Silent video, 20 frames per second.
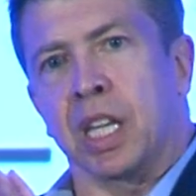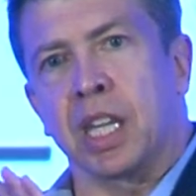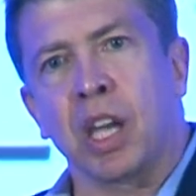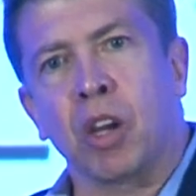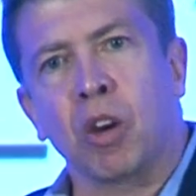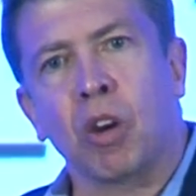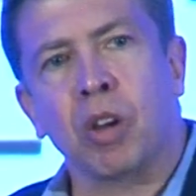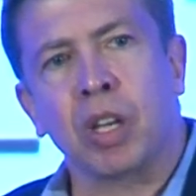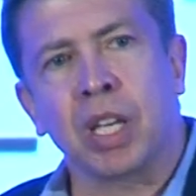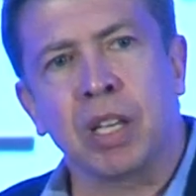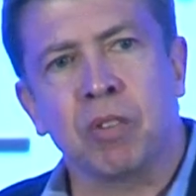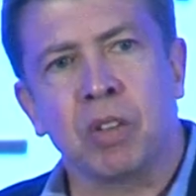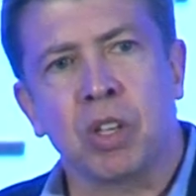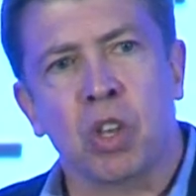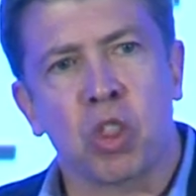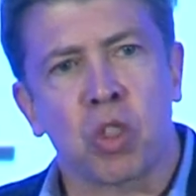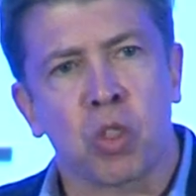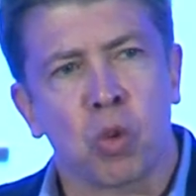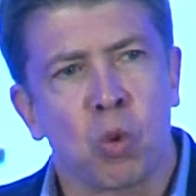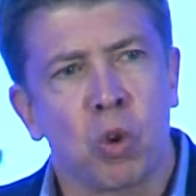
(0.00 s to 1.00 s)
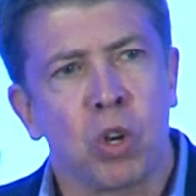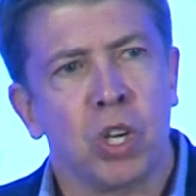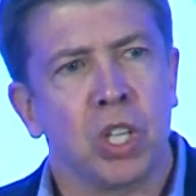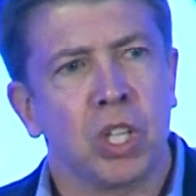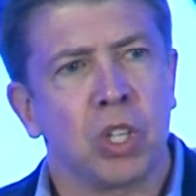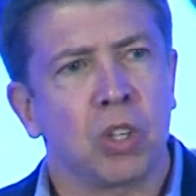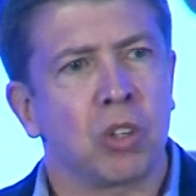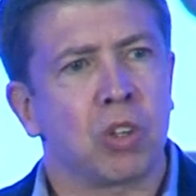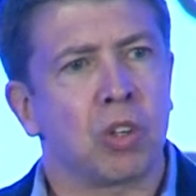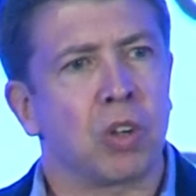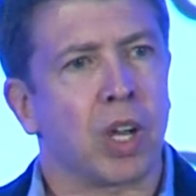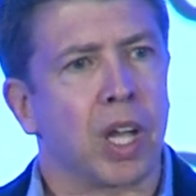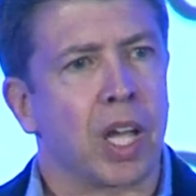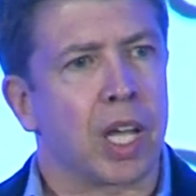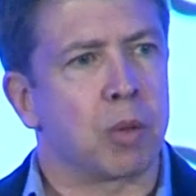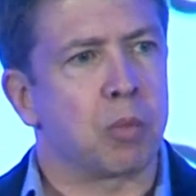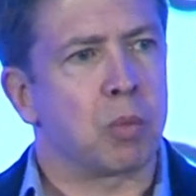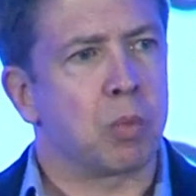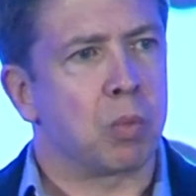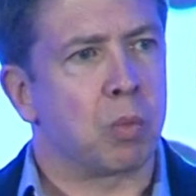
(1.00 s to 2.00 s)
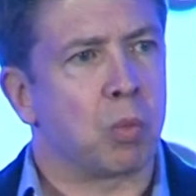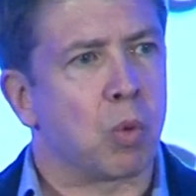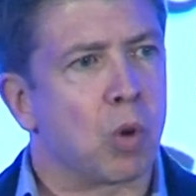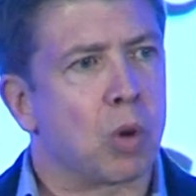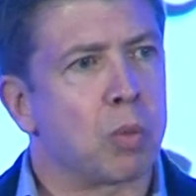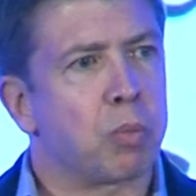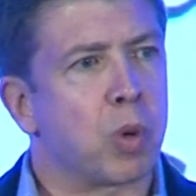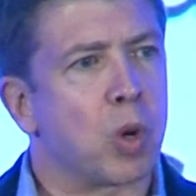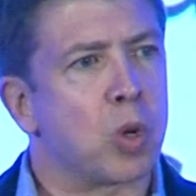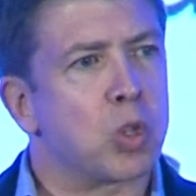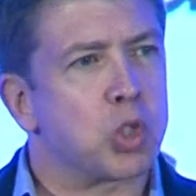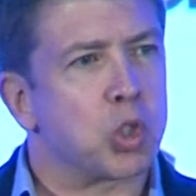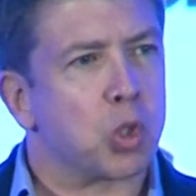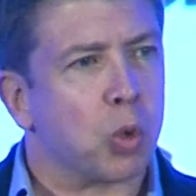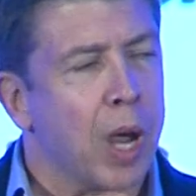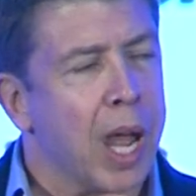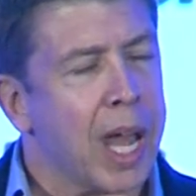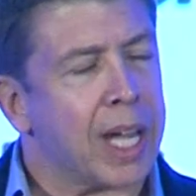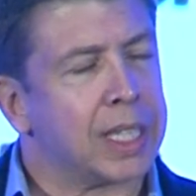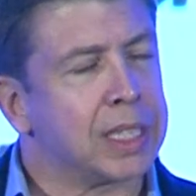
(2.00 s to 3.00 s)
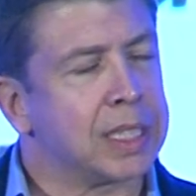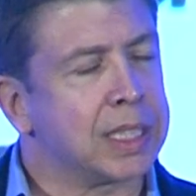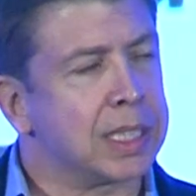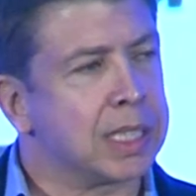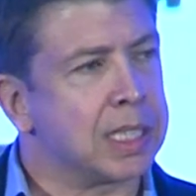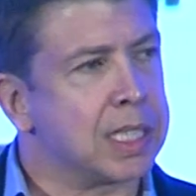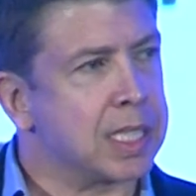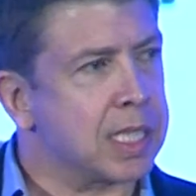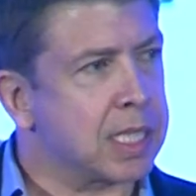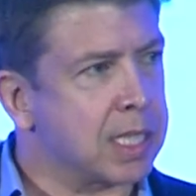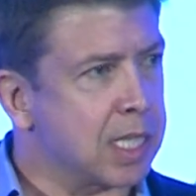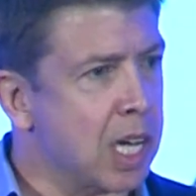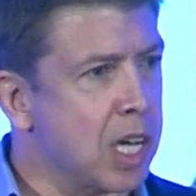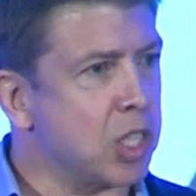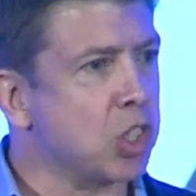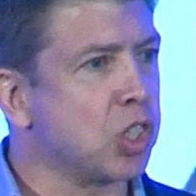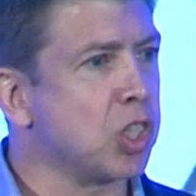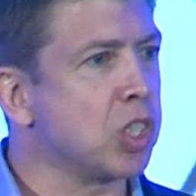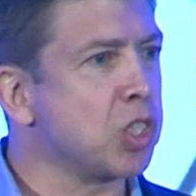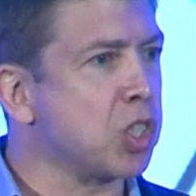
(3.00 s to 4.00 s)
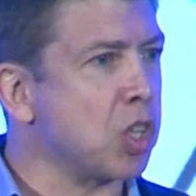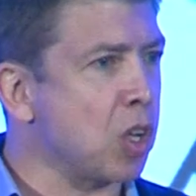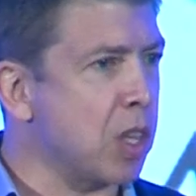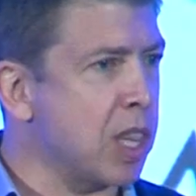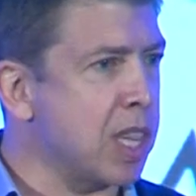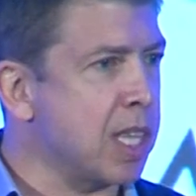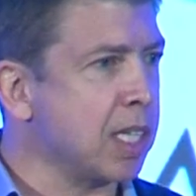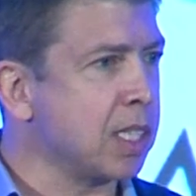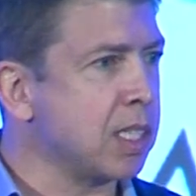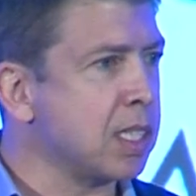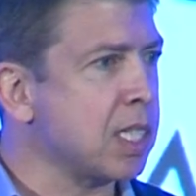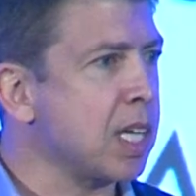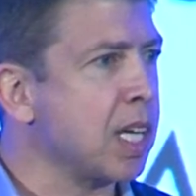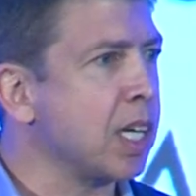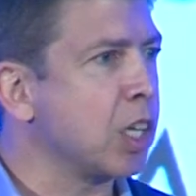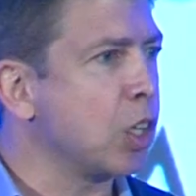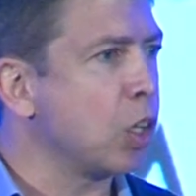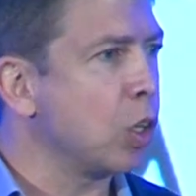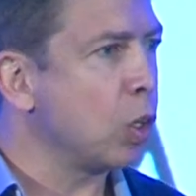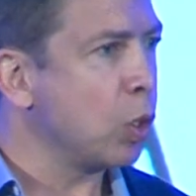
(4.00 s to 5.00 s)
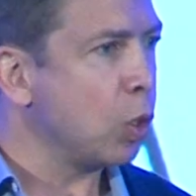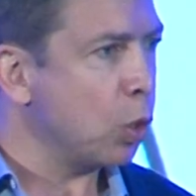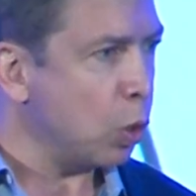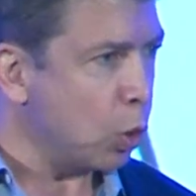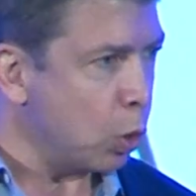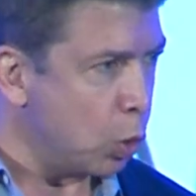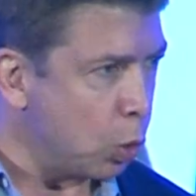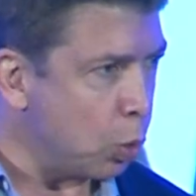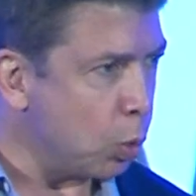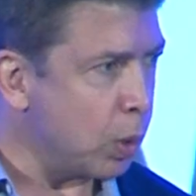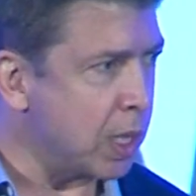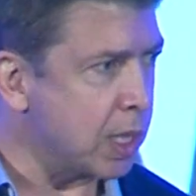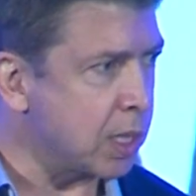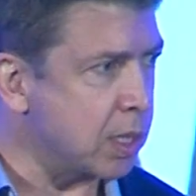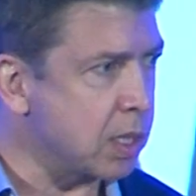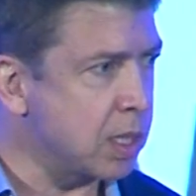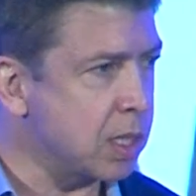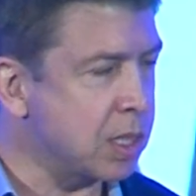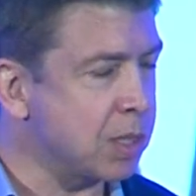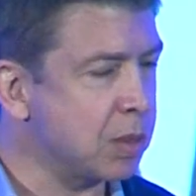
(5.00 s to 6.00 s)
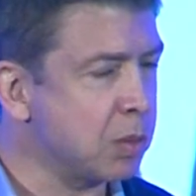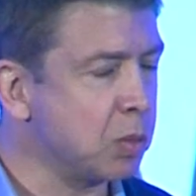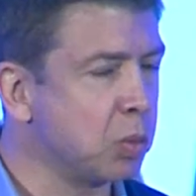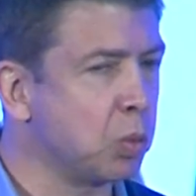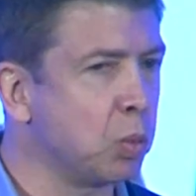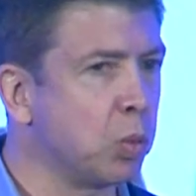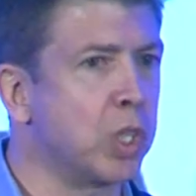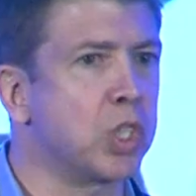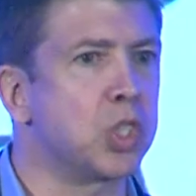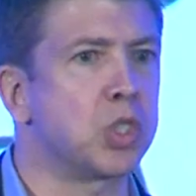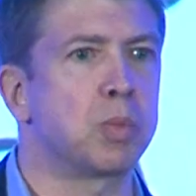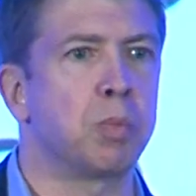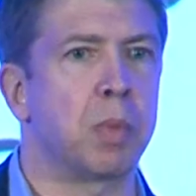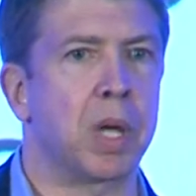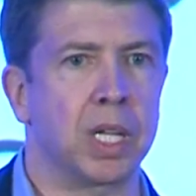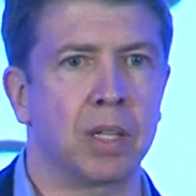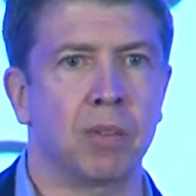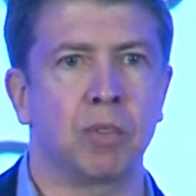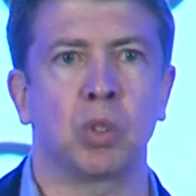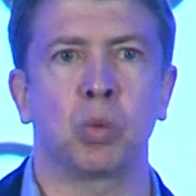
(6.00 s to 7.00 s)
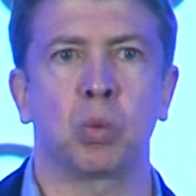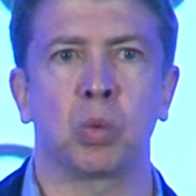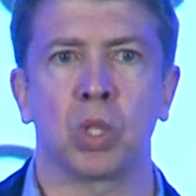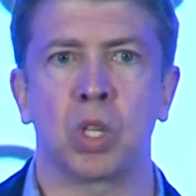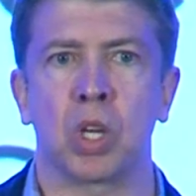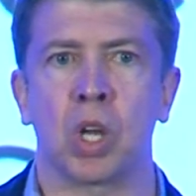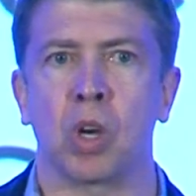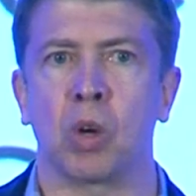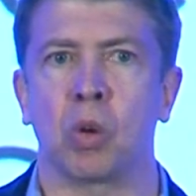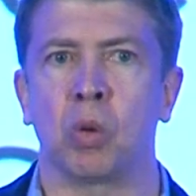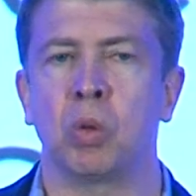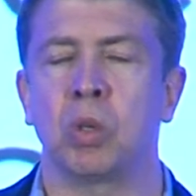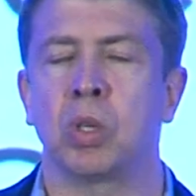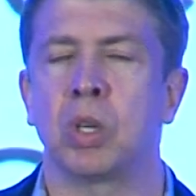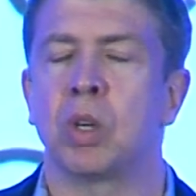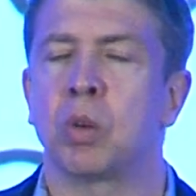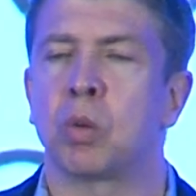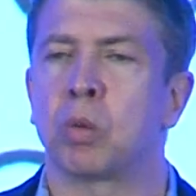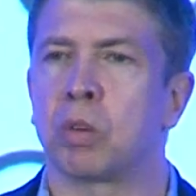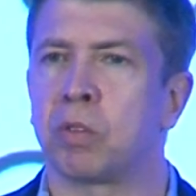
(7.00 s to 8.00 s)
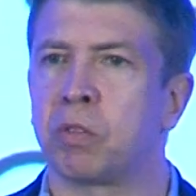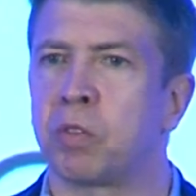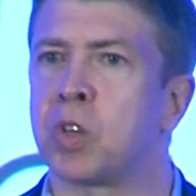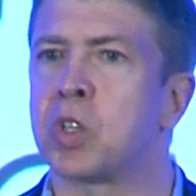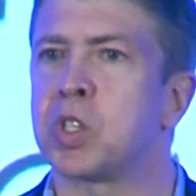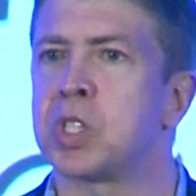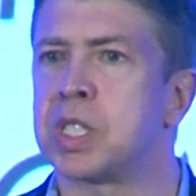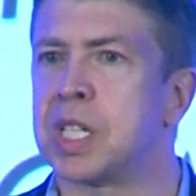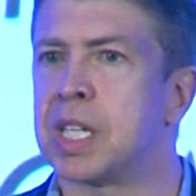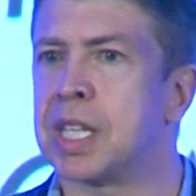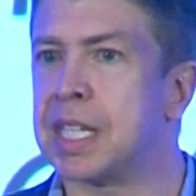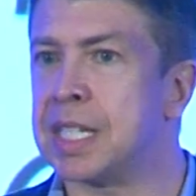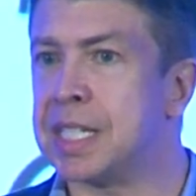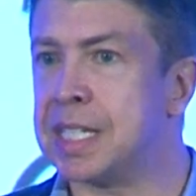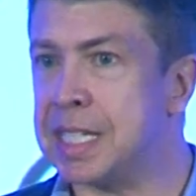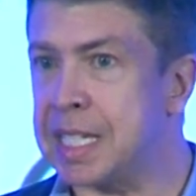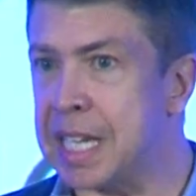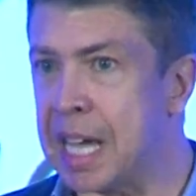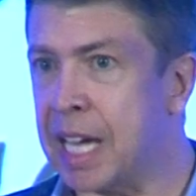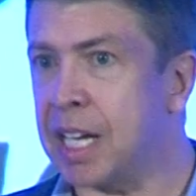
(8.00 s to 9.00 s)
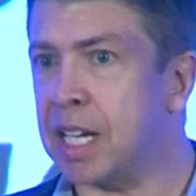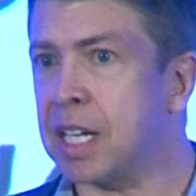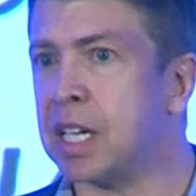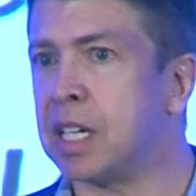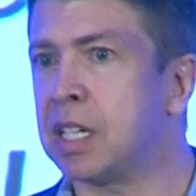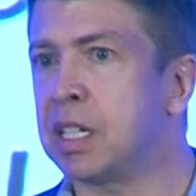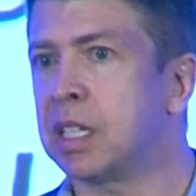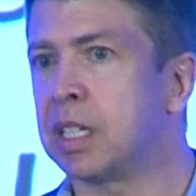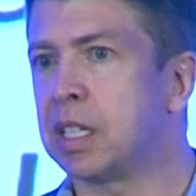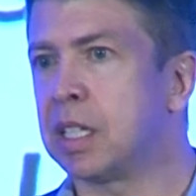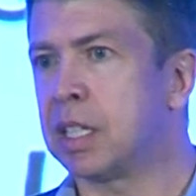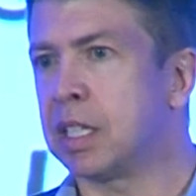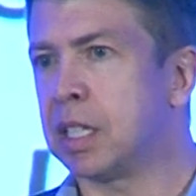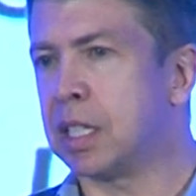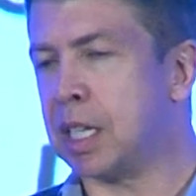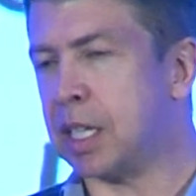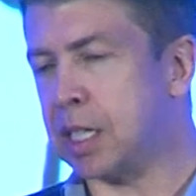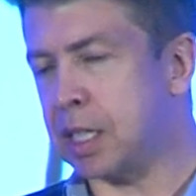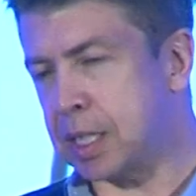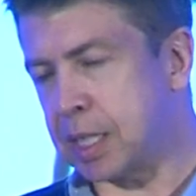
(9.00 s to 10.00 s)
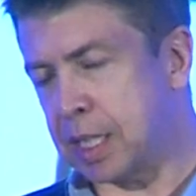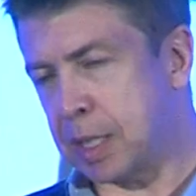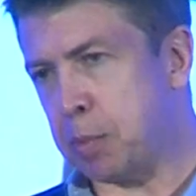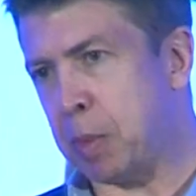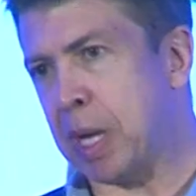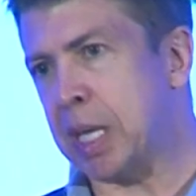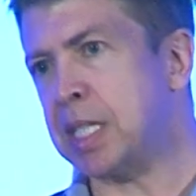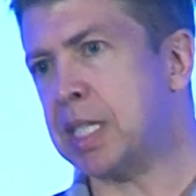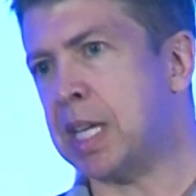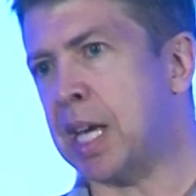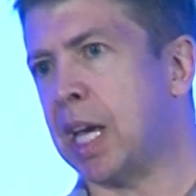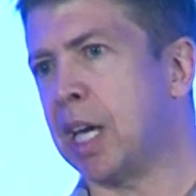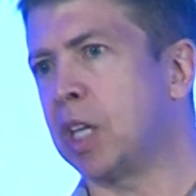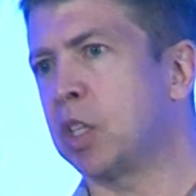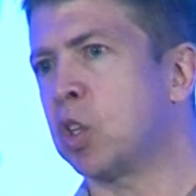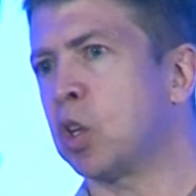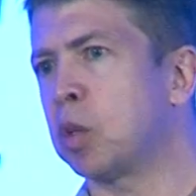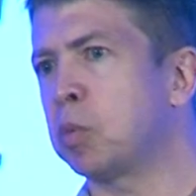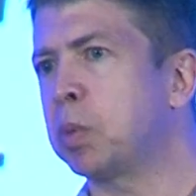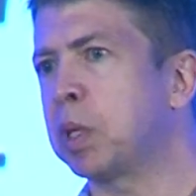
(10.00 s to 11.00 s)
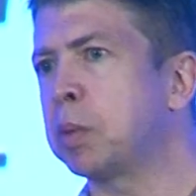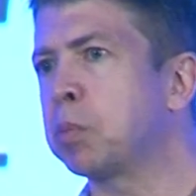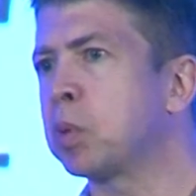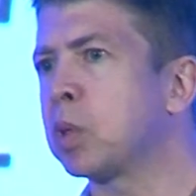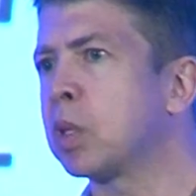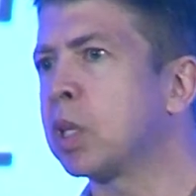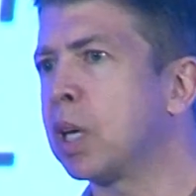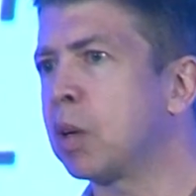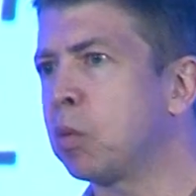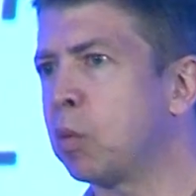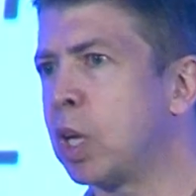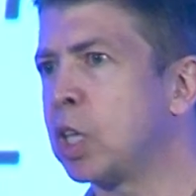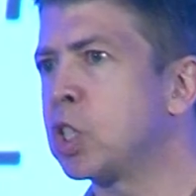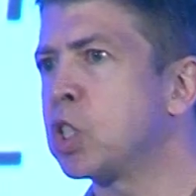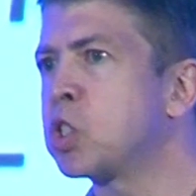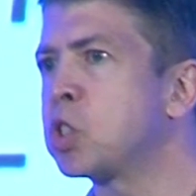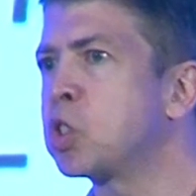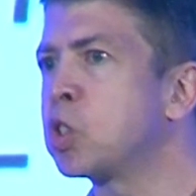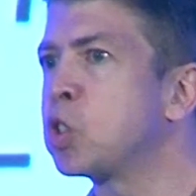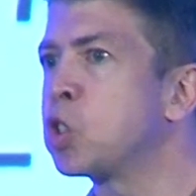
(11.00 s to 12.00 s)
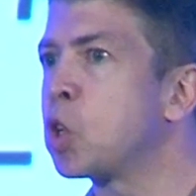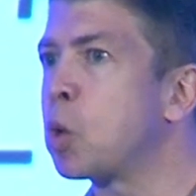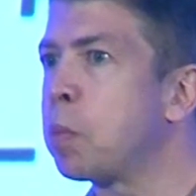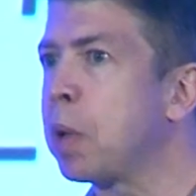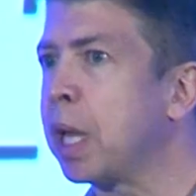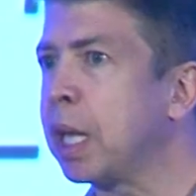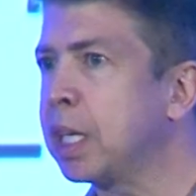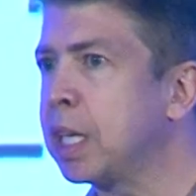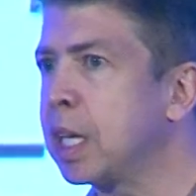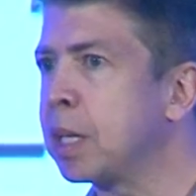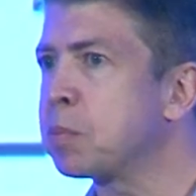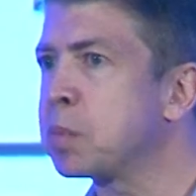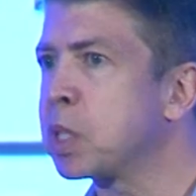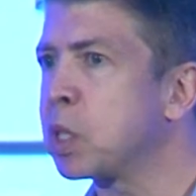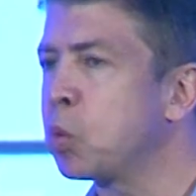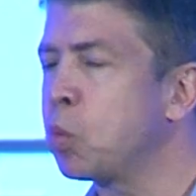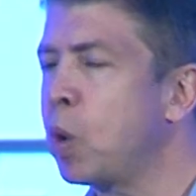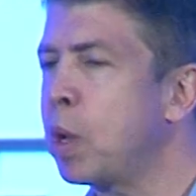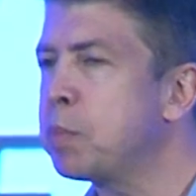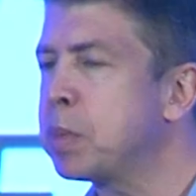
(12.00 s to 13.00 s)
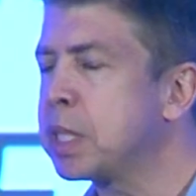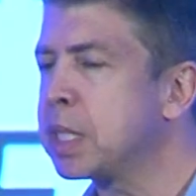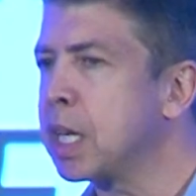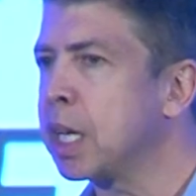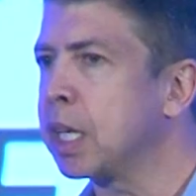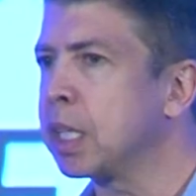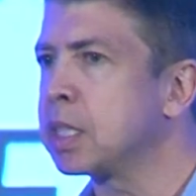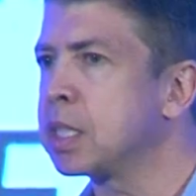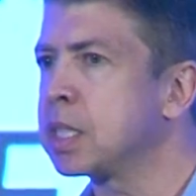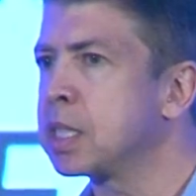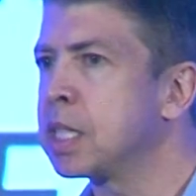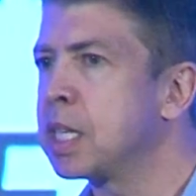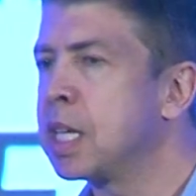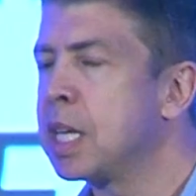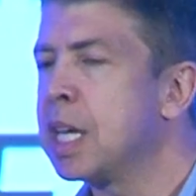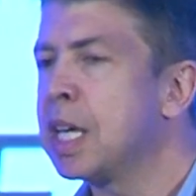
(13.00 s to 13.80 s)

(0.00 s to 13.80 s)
There are even thornier and more protracted discussions on things like whois, which many of you will know refers to the data that is maintained on people that register domain names and websites.